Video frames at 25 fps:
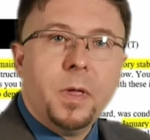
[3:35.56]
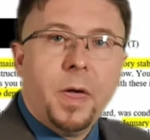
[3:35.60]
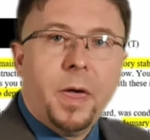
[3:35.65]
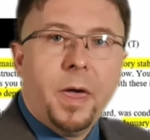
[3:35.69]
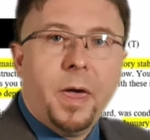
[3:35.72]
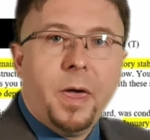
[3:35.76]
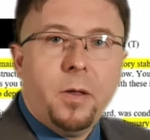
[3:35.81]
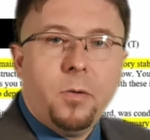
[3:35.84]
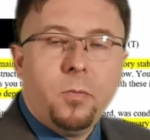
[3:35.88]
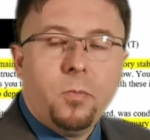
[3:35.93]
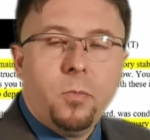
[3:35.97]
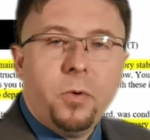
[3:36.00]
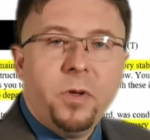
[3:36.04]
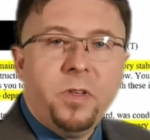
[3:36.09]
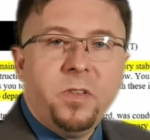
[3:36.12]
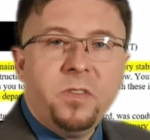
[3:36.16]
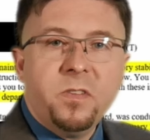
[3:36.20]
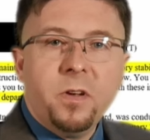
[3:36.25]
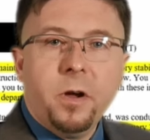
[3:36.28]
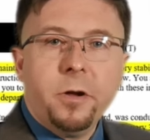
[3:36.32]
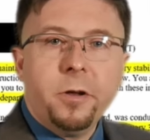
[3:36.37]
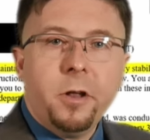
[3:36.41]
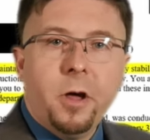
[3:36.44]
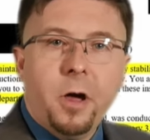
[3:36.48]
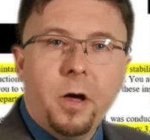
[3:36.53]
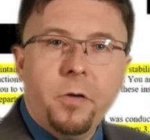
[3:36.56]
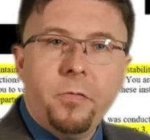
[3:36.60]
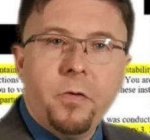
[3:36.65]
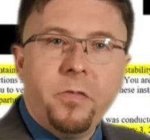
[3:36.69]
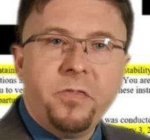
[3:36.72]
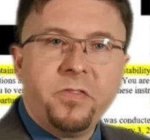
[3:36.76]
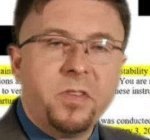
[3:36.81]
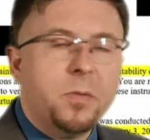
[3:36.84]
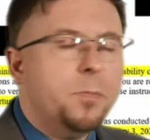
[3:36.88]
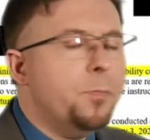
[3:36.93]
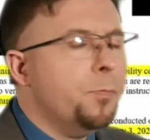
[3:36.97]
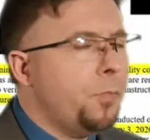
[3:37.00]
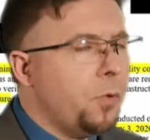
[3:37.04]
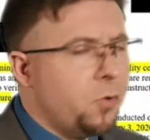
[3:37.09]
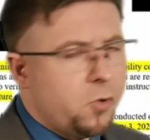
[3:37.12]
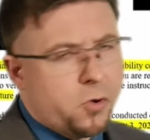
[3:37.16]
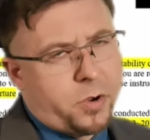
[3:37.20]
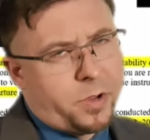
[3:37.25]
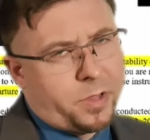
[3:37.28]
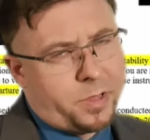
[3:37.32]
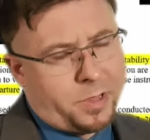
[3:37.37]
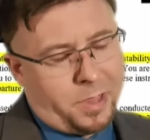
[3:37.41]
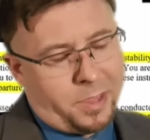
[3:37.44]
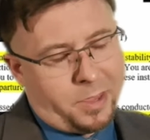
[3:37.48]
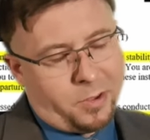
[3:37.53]
And we start off with some
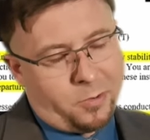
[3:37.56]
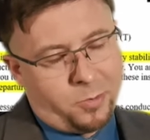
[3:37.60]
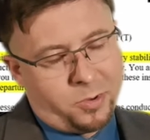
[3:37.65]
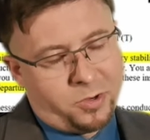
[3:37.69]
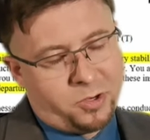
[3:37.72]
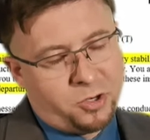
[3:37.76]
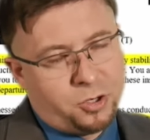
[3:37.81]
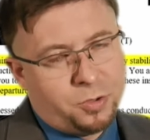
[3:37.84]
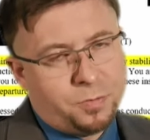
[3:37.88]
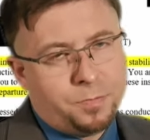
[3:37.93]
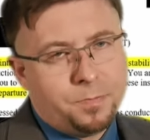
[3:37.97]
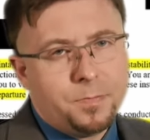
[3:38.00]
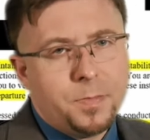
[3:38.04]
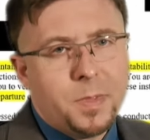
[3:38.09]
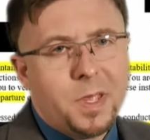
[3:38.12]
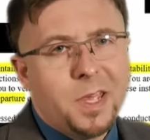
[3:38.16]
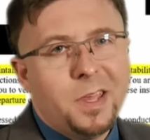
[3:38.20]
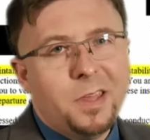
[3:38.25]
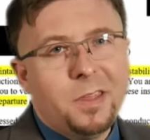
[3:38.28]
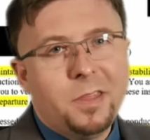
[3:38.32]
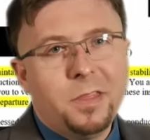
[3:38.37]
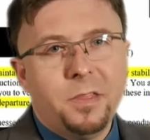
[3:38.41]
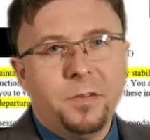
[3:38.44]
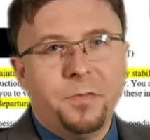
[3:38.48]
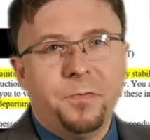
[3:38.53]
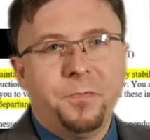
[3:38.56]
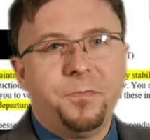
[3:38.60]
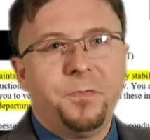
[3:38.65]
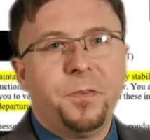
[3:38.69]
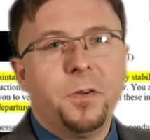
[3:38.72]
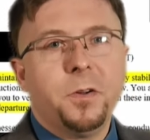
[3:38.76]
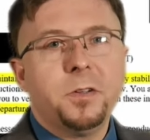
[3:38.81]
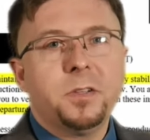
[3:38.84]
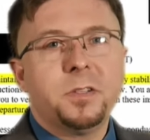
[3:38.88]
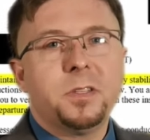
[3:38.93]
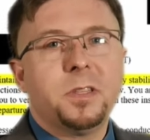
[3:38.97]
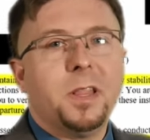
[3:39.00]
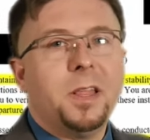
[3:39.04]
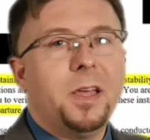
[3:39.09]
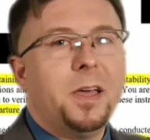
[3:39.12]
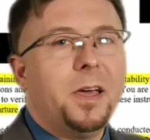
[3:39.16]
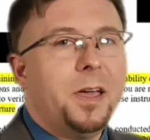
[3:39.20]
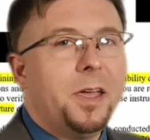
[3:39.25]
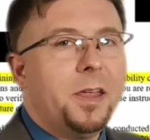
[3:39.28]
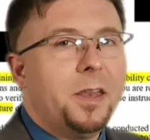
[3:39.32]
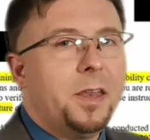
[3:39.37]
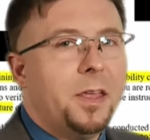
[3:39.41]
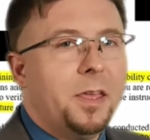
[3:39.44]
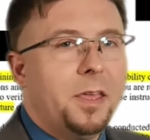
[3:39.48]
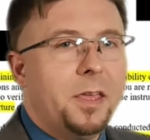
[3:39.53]
boring language. The first
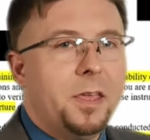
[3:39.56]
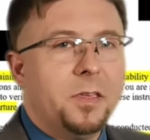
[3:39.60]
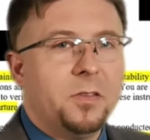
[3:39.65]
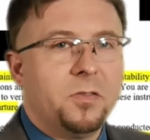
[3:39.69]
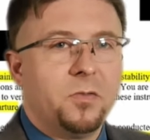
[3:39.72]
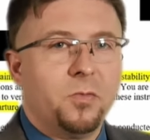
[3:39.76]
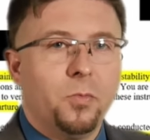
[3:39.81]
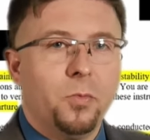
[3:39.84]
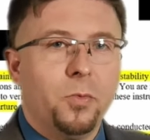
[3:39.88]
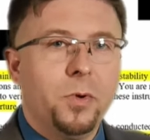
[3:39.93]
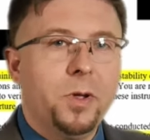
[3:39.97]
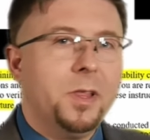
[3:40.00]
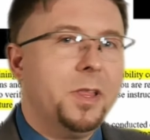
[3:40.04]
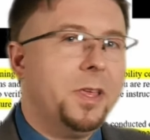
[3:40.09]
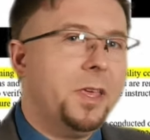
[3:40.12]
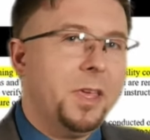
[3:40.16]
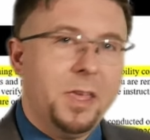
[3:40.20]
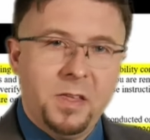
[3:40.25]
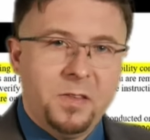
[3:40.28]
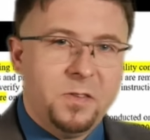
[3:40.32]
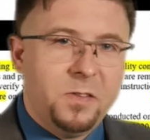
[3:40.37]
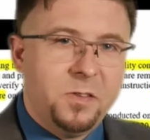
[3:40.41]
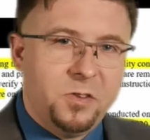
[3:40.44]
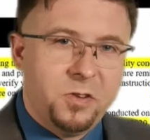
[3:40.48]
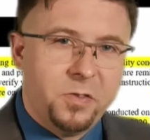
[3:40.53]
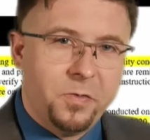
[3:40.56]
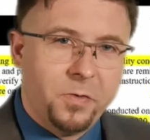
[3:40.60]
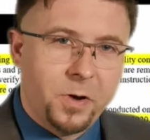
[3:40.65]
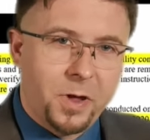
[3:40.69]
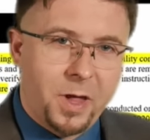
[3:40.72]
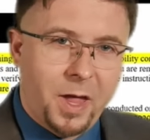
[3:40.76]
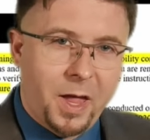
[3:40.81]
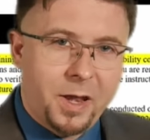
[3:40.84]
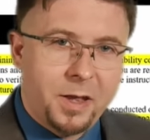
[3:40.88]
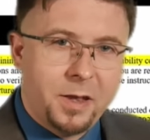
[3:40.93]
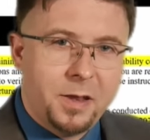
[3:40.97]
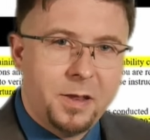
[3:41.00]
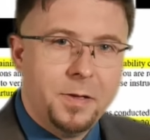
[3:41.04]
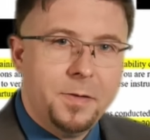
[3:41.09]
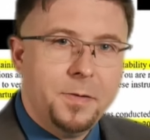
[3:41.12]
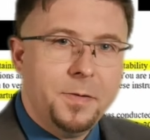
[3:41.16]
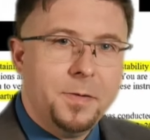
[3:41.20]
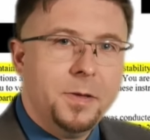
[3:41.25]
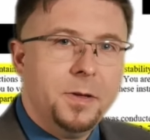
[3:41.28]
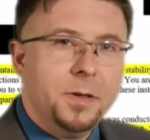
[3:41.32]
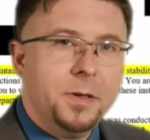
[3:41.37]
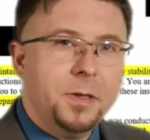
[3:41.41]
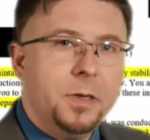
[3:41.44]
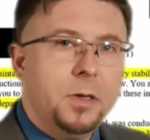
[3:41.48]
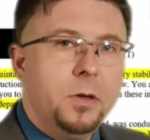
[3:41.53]
line is really easy to forget.
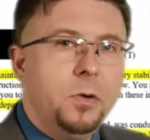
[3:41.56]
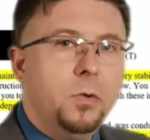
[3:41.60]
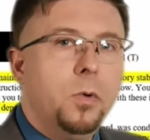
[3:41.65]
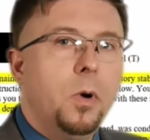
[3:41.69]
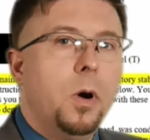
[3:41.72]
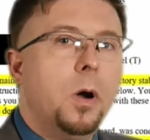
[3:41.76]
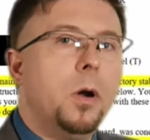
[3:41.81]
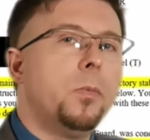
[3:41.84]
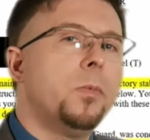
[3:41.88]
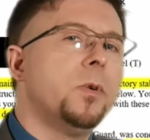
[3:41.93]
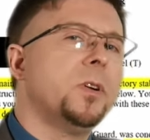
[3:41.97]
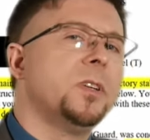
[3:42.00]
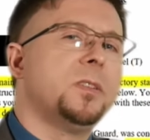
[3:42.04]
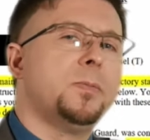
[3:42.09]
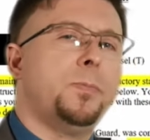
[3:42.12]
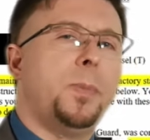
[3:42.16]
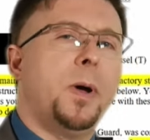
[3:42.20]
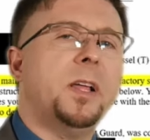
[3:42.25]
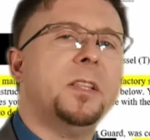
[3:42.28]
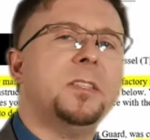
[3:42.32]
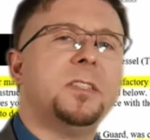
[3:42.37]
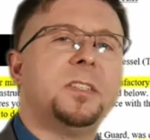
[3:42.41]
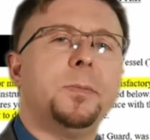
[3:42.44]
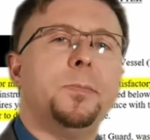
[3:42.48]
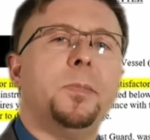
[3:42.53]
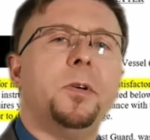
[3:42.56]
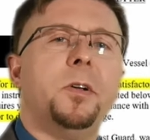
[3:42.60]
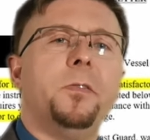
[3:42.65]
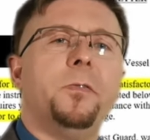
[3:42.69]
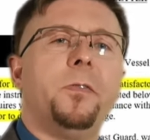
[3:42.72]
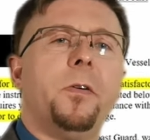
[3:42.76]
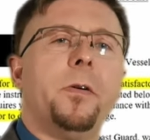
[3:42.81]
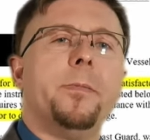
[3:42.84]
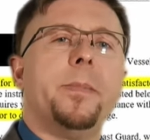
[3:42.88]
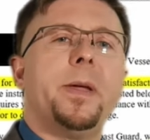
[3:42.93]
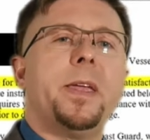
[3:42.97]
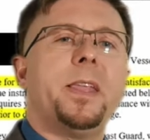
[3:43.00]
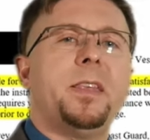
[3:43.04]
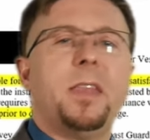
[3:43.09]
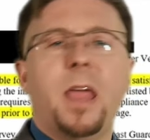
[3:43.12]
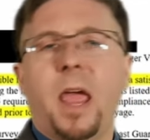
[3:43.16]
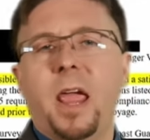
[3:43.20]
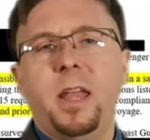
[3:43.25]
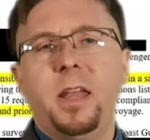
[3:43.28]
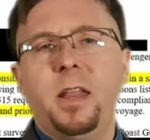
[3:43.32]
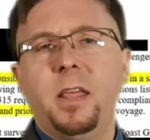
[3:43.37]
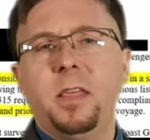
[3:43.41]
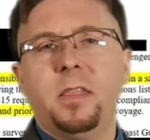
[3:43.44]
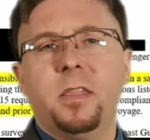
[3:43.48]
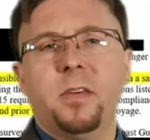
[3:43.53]
You are responsible for
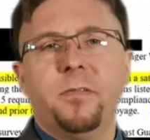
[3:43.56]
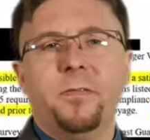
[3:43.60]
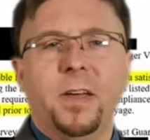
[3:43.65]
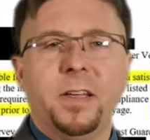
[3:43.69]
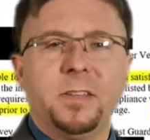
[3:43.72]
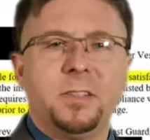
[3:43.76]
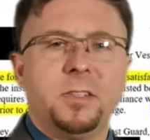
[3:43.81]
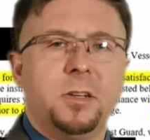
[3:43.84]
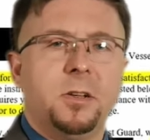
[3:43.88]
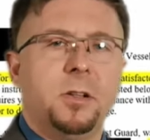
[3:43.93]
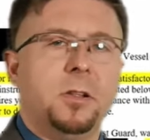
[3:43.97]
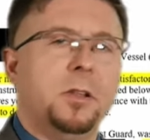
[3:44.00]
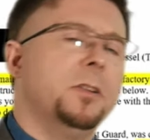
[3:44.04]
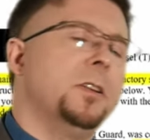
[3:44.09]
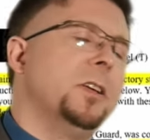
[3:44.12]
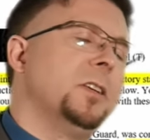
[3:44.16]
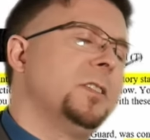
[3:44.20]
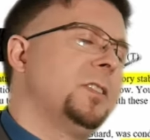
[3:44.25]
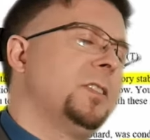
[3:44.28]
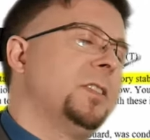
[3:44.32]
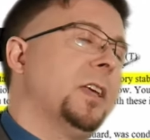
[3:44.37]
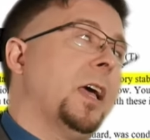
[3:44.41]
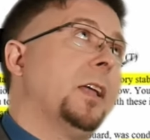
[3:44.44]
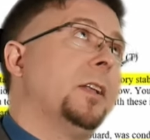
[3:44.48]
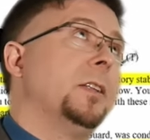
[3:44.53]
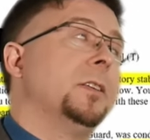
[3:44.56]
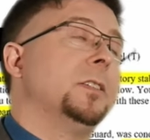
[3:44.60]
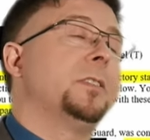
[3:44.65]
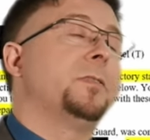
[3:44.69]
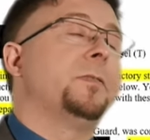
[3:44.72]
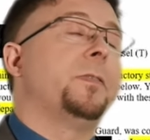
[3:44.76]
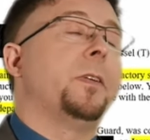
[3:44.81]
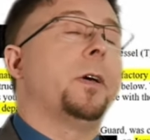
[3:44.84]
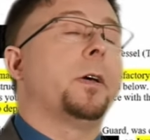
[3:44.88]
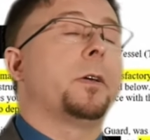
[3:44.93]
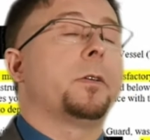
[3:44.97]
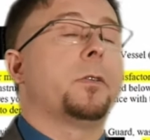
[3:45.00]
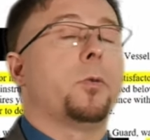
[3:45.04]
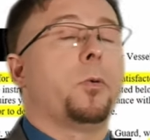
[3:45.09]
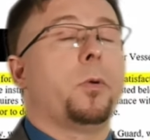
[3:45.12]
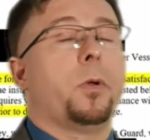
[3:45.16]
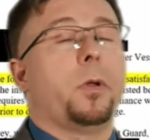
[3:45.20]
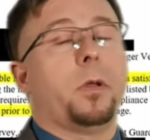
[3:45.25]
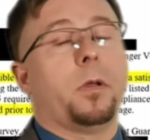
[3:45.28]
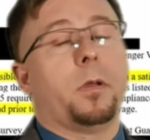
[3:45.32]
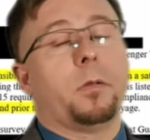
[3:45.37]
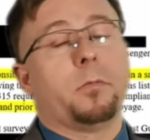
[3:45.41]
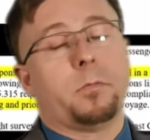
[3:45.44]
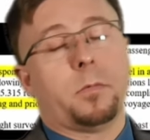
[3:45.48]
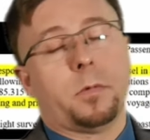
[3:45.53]
maintaining the vessel in a satisfactory...